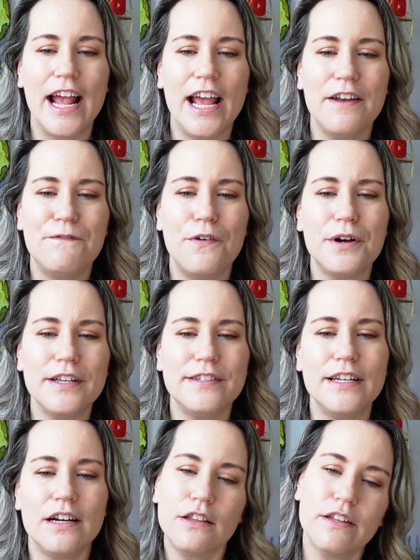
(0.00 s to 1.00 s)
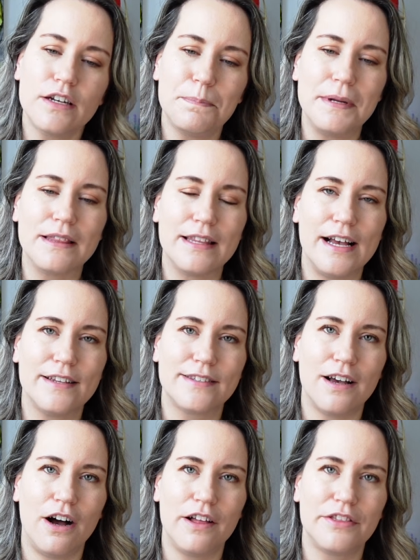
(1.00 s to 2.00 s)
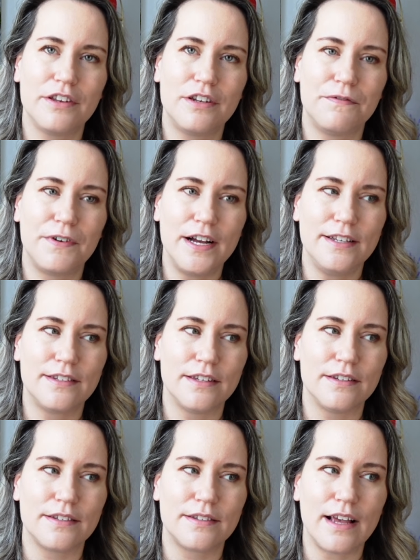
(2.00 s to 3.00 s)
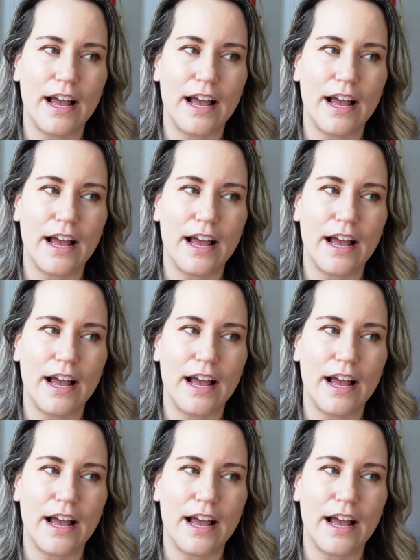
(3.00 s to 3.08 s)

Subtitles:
And focusing a little bit less on the devices.